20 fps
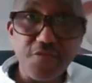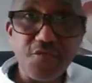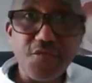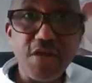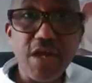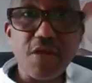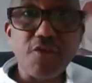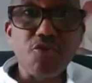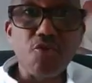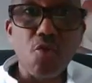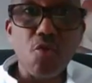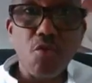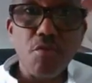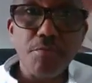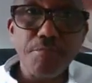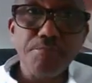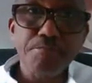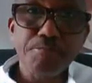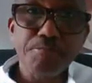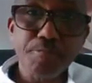fiasco
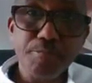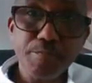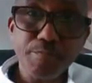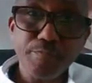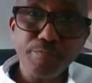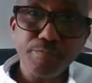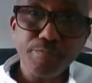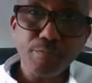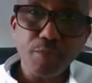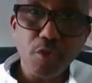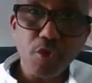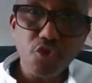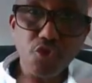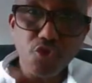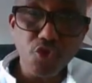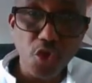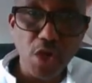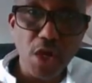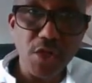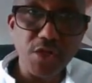
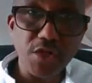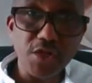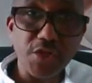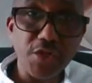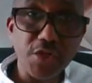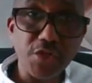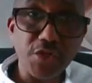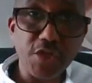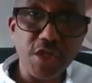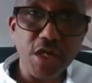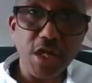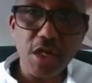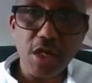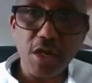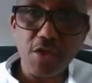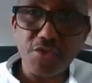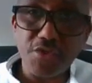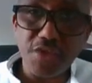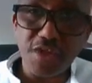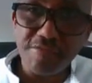surrounding the
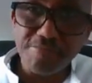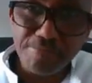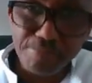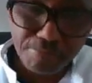TRRC.